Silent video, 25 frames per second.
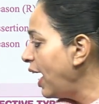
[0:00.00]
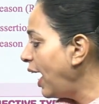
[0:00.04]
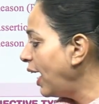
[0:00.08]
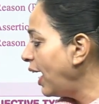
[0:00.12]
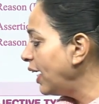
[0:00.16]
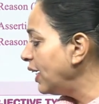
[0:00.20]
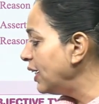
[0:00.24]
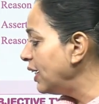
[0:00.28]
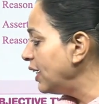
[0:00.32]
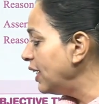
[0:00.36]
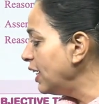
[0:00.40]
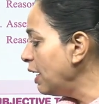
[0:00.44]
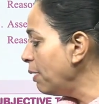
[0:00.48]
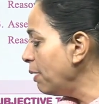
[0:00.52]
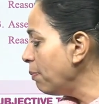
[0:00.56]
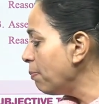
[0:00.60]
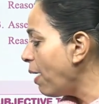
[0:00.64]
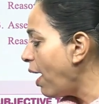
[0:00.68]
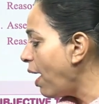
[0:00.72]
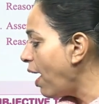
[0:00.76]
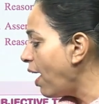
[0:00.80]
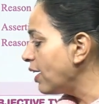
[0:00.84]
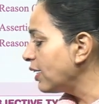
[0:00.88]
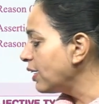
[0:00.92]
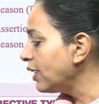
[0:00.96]
And D
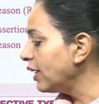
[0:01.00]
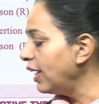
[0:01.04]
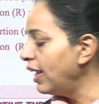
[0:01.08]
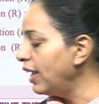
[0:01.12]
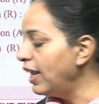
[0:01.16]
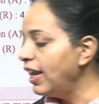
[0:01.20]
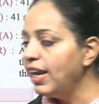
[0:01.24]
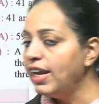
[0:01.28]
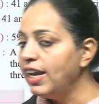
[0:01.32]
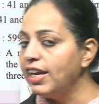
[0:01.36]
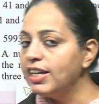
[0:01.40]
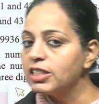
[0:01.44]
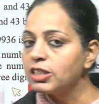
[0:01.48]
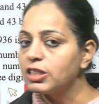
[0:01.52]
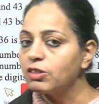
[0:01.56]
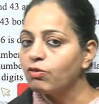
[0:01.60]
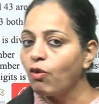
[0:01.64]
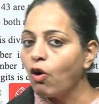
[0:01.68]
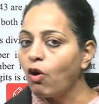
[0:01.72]
part, A is